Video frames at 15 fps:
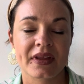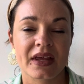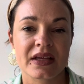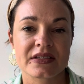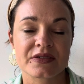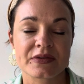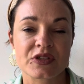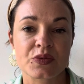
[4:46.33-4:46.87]

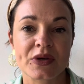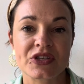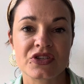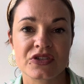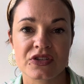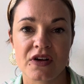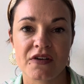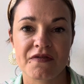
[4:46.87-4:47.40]
so it
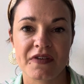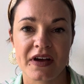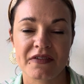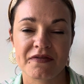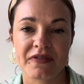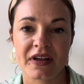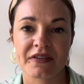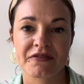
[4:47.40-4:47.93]
switches off
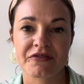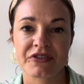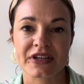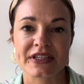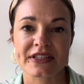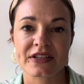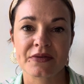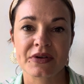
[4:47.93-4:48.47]
fight, flight,
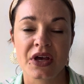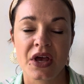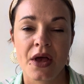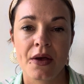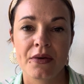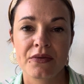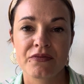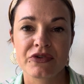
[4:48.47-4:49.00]
freeze, so it
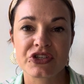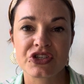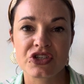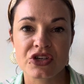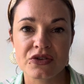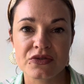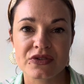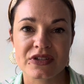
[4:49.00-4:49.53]

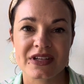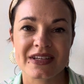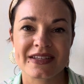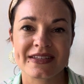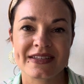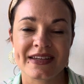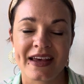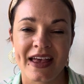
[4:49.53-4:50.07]

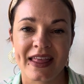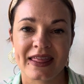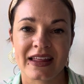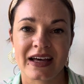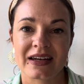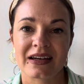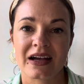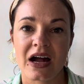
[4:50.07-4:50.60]
reduces
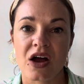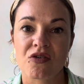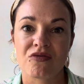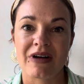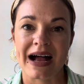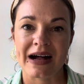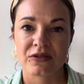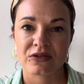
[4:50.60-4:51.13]
that
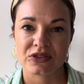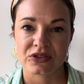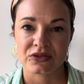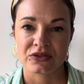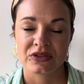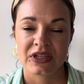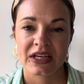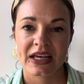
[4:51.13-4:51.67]

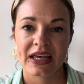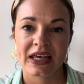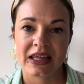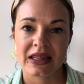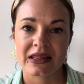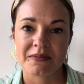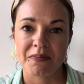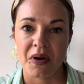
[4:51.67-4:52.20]
arousal
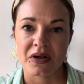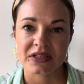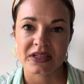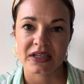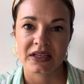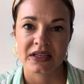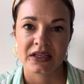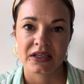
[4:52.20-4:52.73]
in the
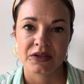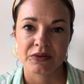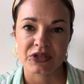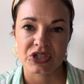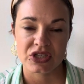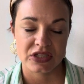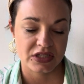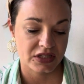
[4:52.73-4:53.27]
body,
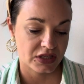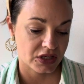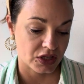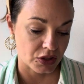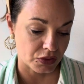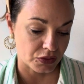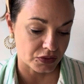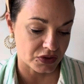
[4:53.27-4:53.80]
which is
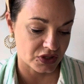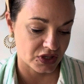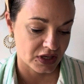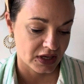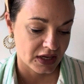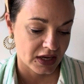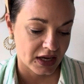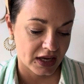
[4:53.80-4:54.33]
huge,
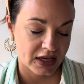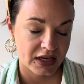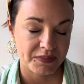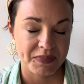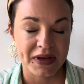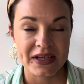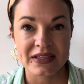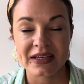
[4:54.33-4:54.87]
and
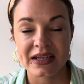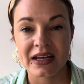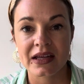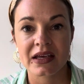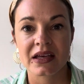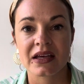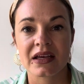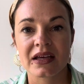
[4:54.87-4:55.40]

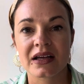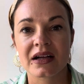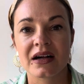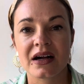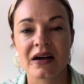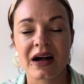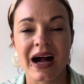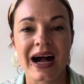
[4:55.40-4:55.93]
basically
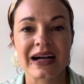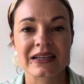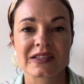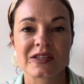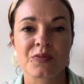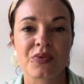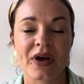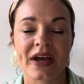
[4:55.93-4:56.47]
hacks
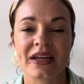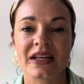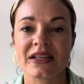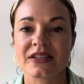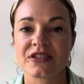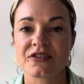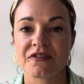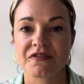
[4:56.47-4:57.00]
the brain
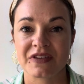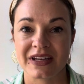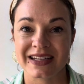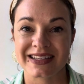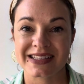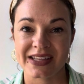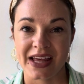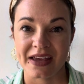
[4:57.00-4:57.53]
into
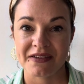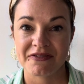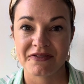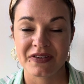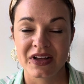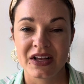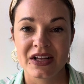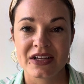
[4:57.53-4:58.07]
feeling
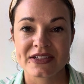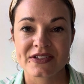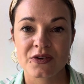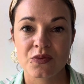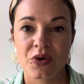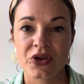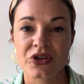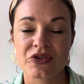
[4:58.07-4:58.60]
safe. So
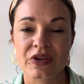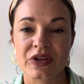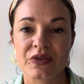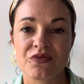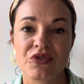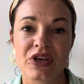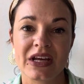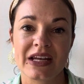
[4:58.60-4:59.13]
what you're
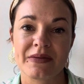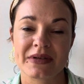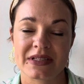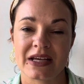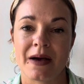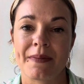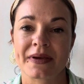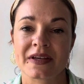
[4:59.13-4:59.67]
doing really with
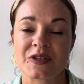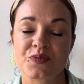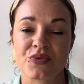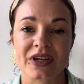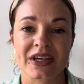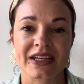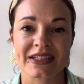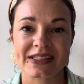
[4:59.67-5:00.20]
tapping is
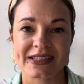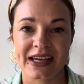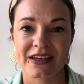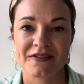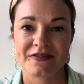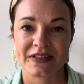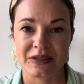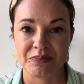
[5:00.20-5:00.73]
bringing
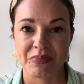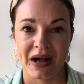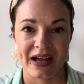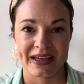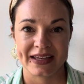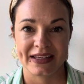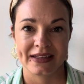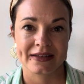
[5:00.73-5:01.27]
safety
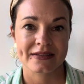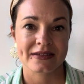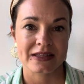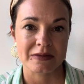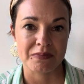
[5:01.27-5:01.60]
back into the